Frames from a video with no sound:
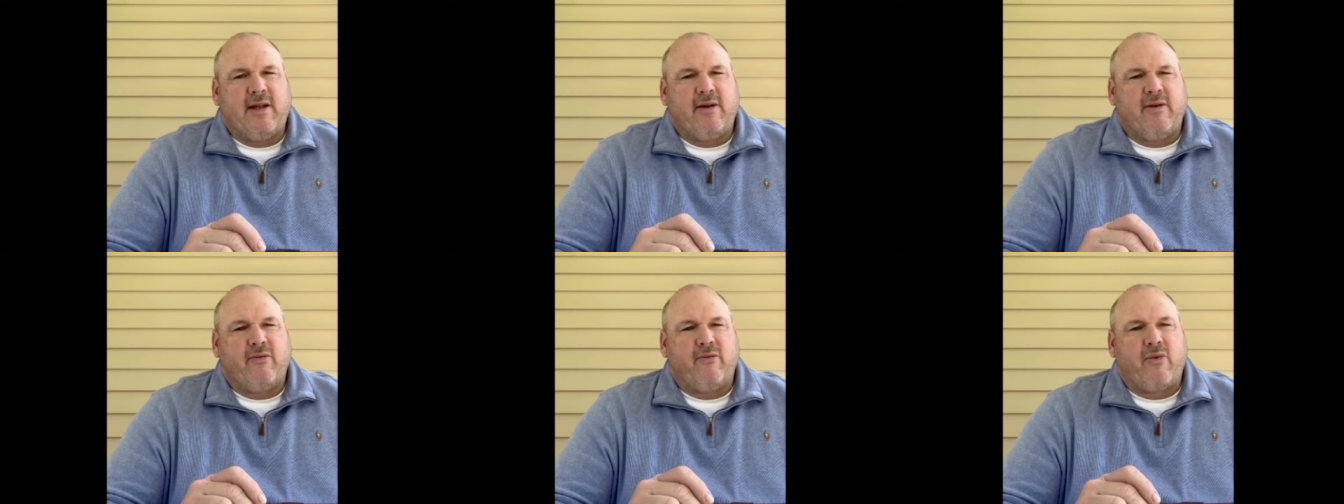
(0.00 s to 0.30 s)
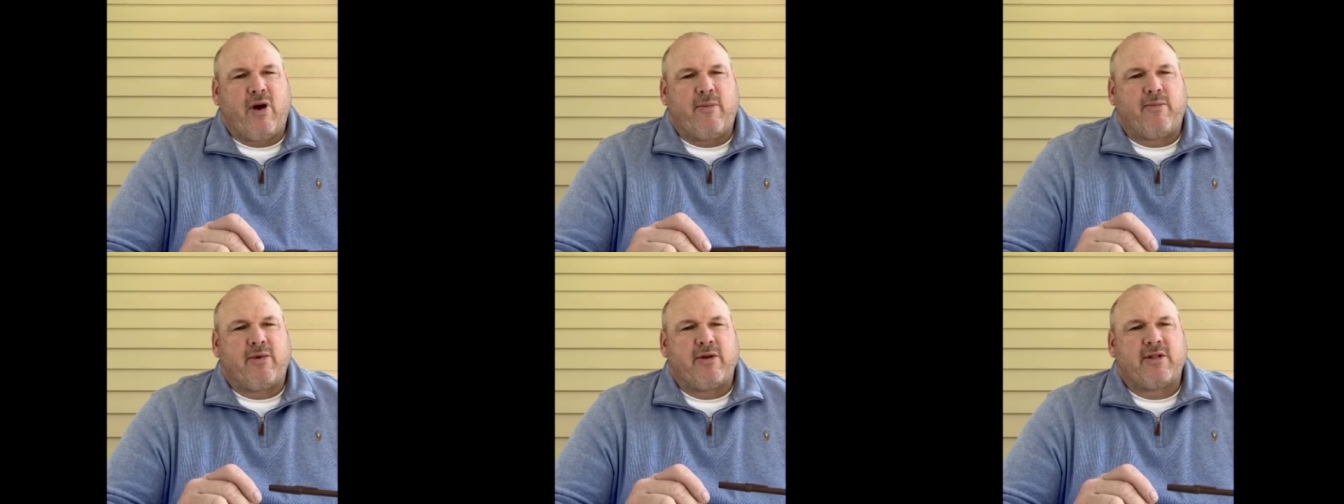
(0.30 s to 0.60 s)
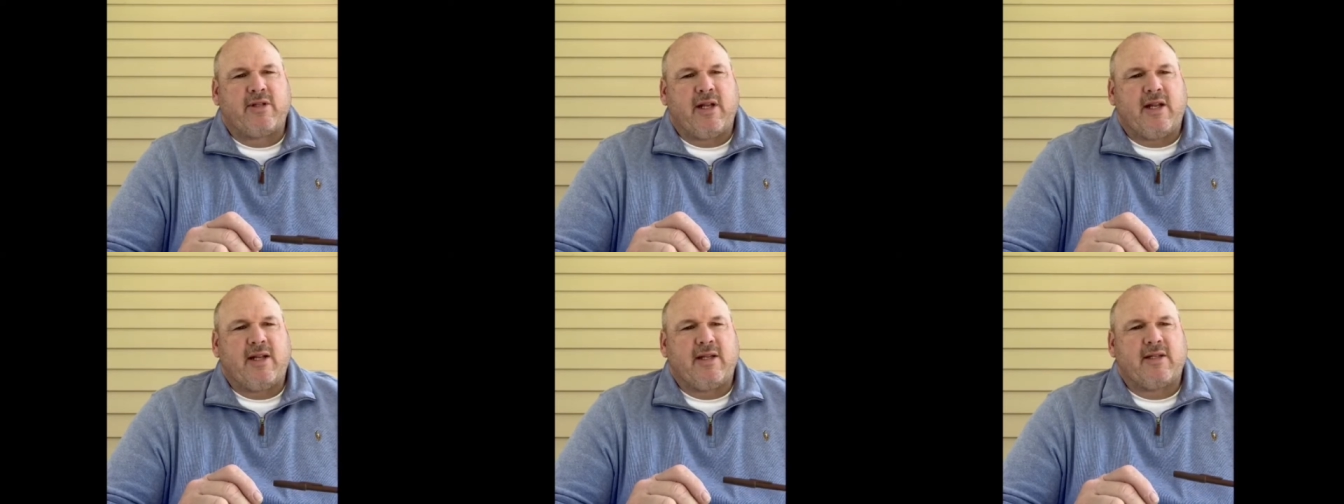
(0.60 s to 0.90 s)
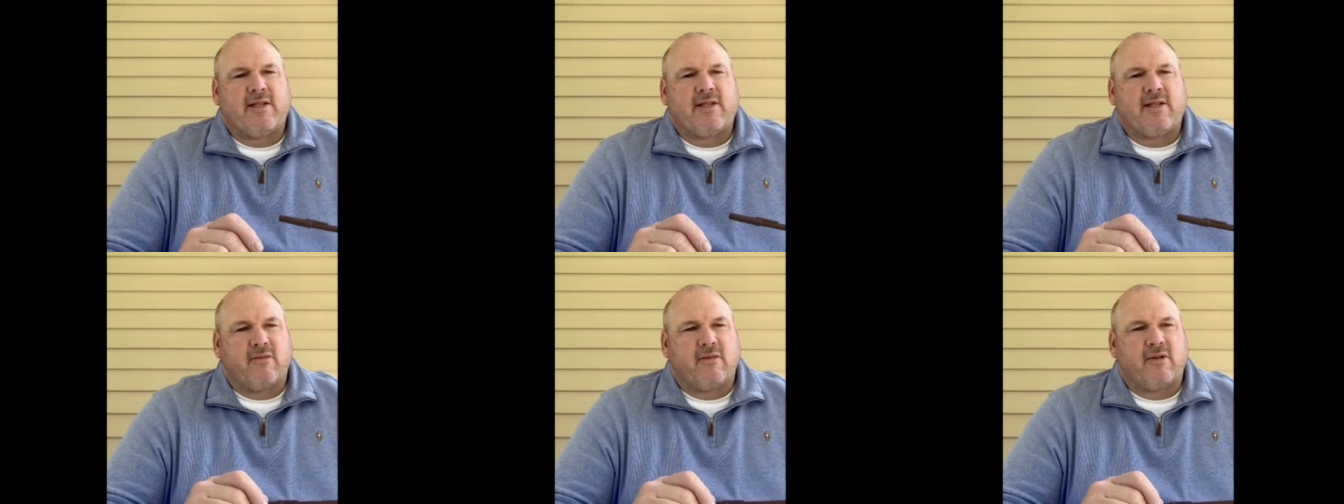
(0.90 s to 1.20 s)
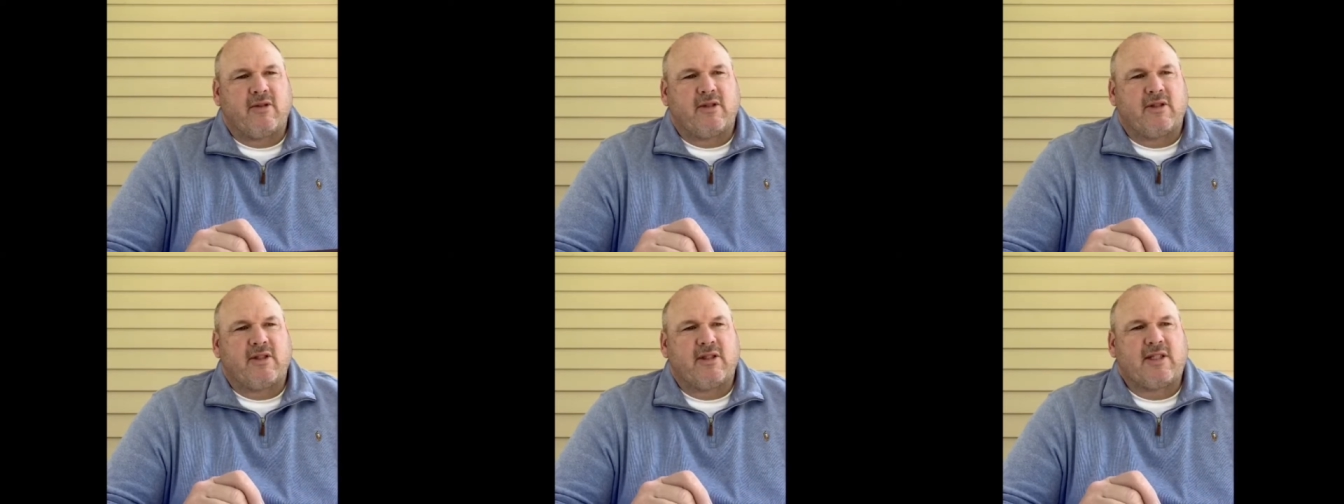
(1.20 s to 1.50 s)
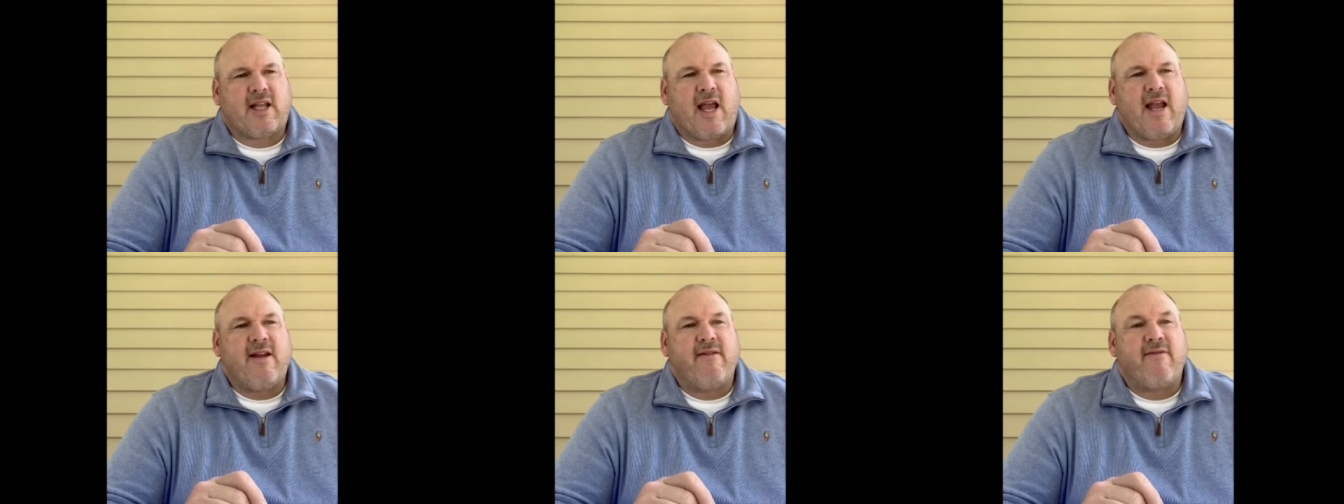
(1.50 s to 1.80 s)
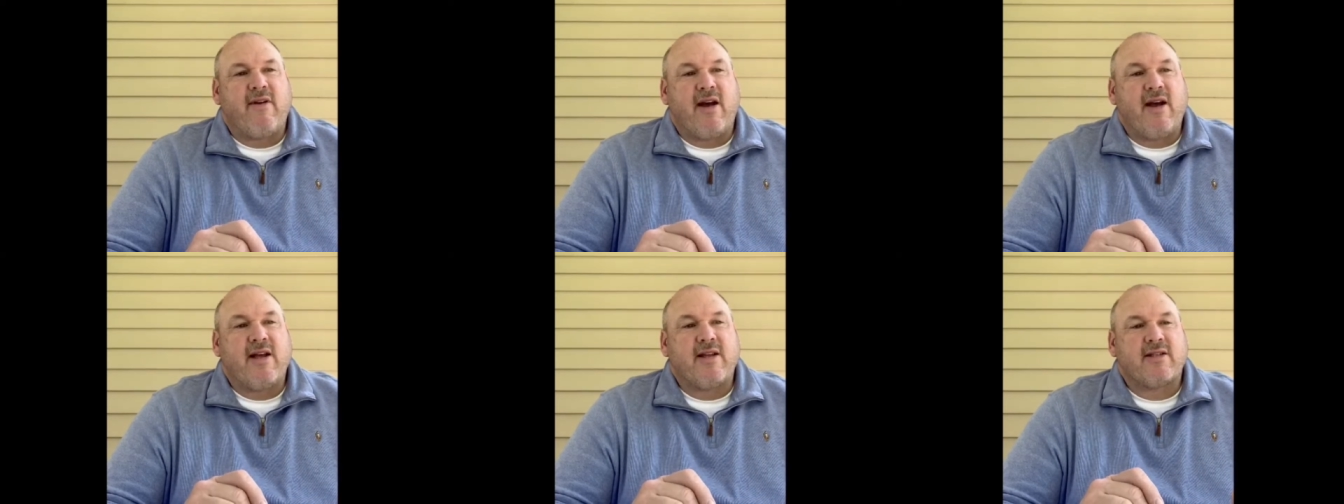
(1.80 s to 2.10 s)
represents save
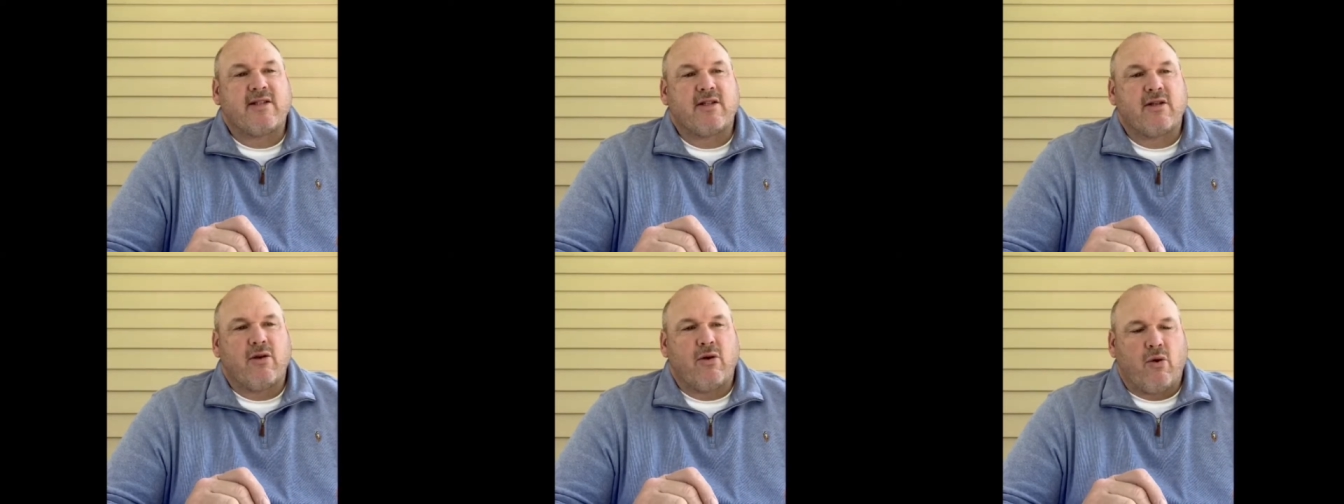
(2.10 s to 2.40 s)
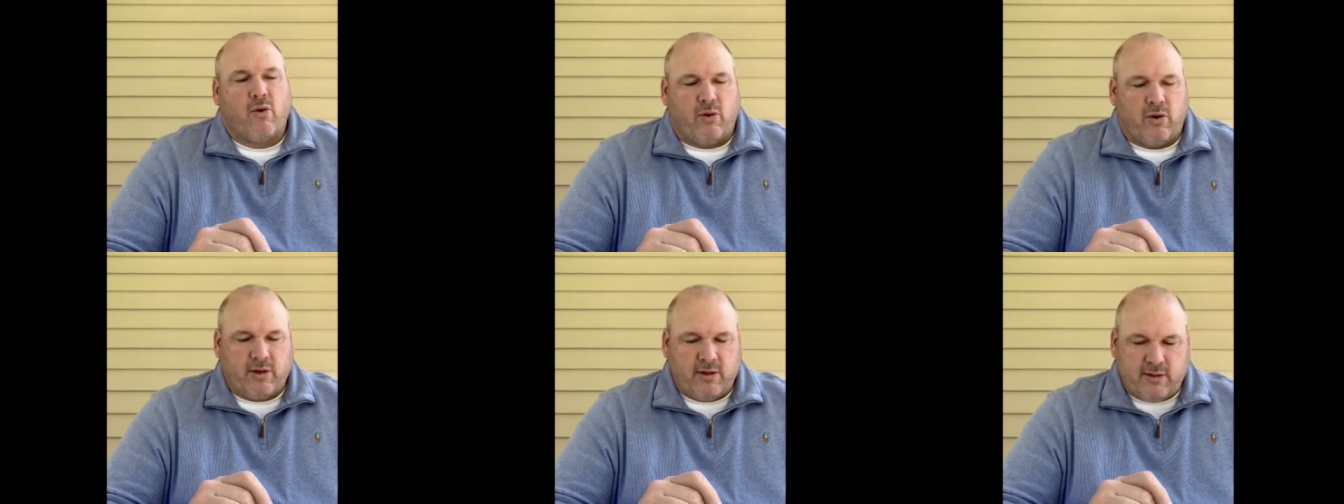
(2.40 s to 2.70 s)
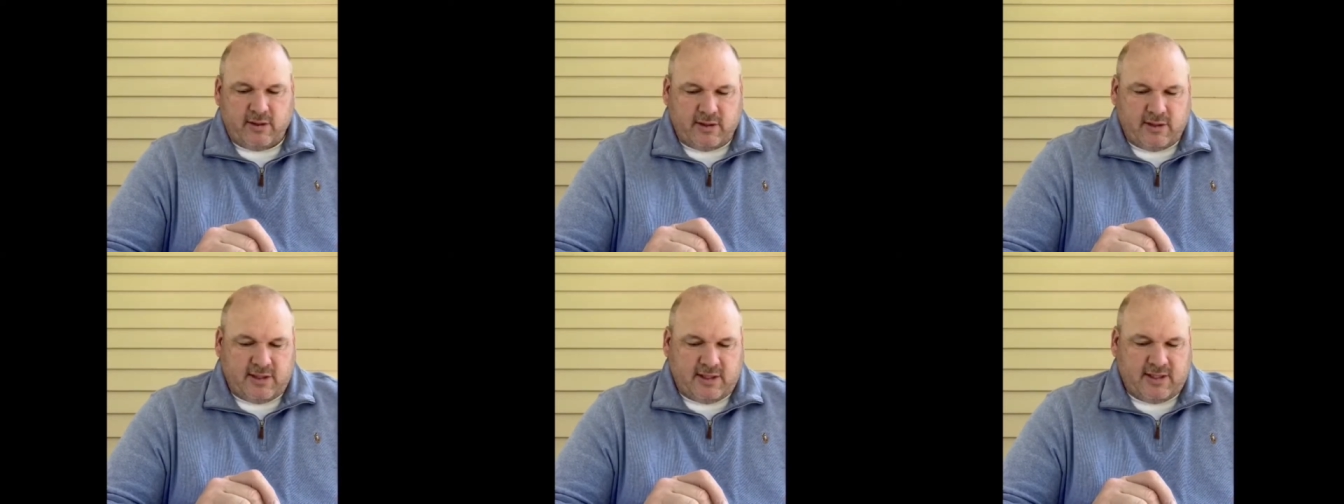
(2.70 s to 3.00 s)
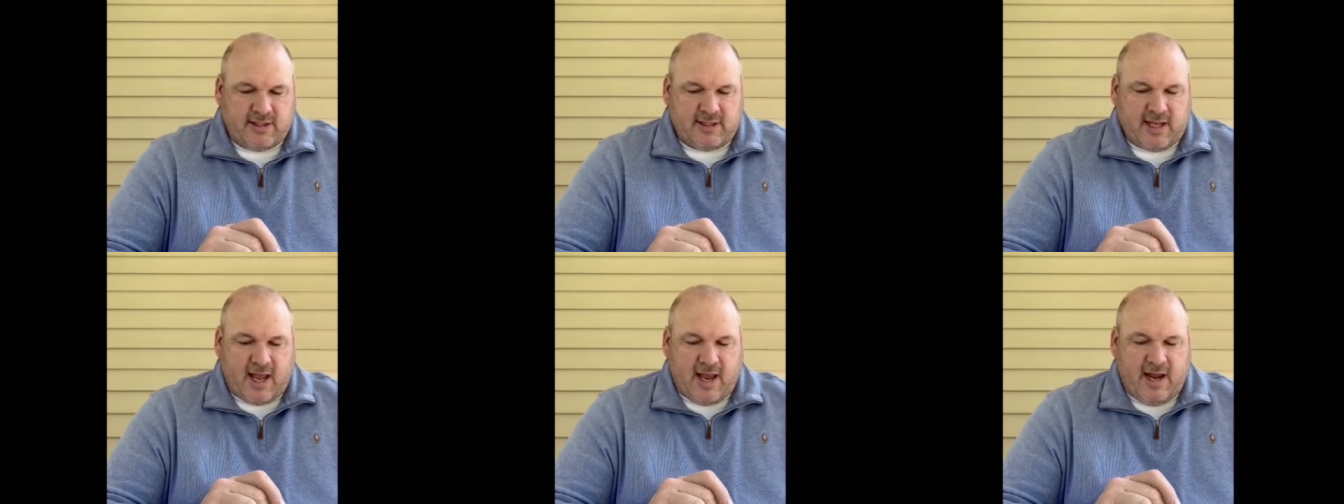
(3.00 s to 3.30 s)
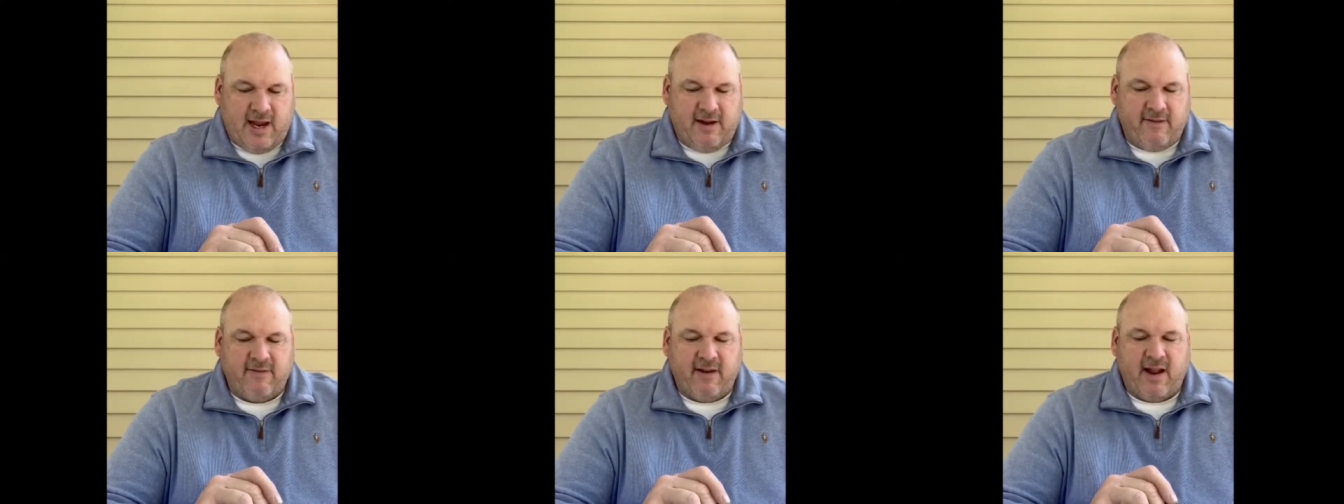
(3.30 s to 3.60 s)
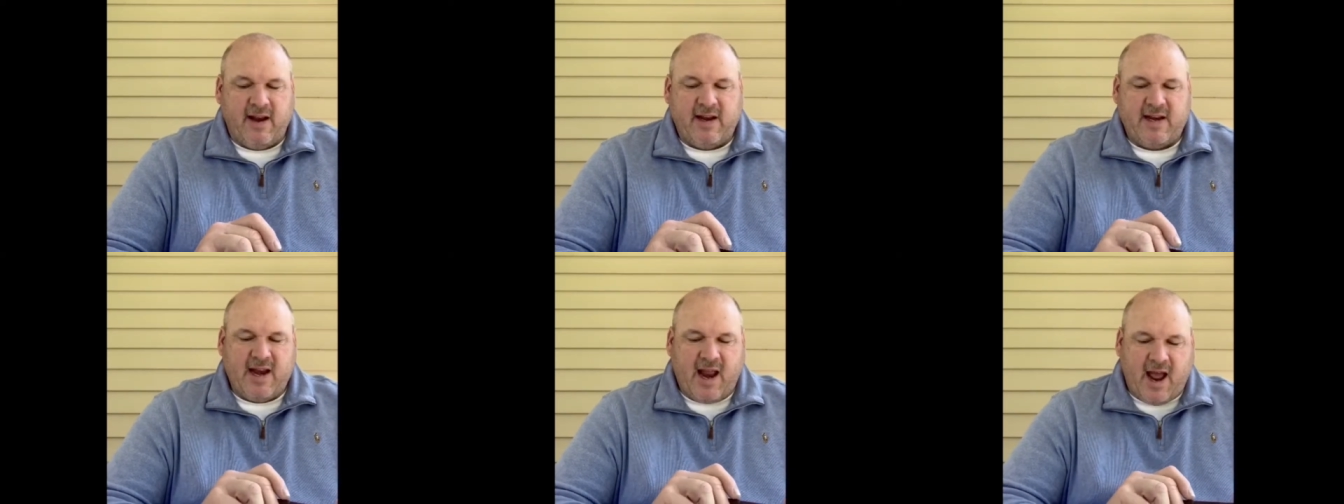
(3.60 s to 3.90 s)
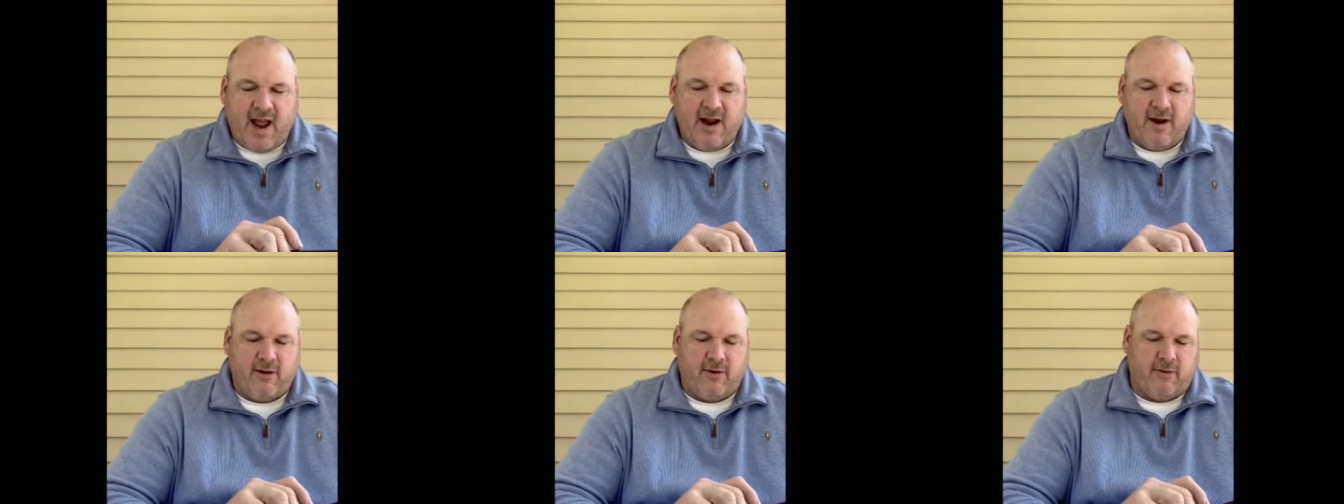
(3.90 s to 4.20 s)
us or save
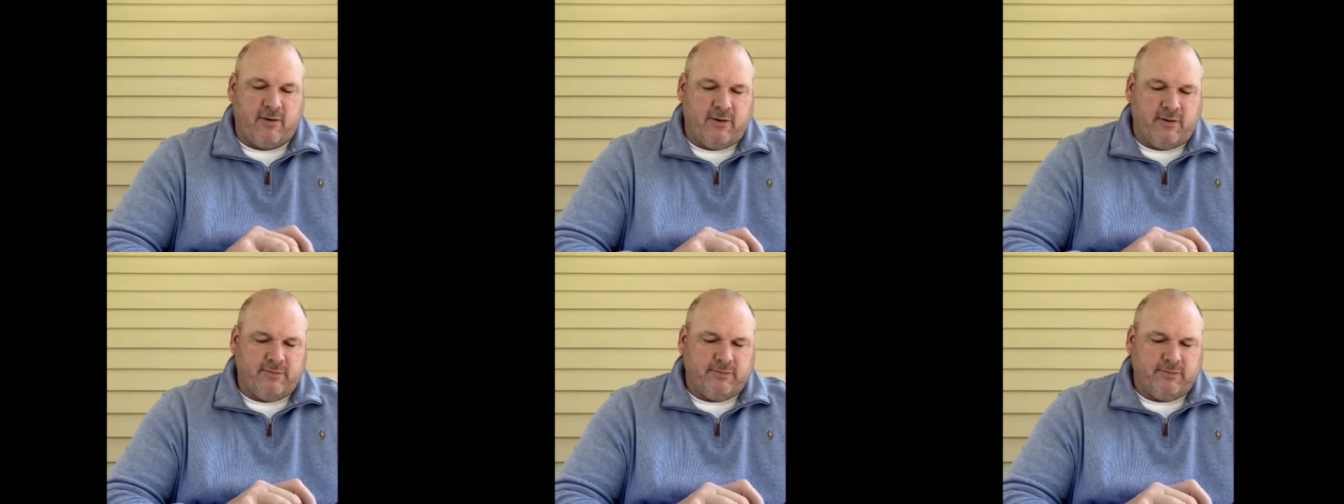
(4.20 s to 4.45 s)
now.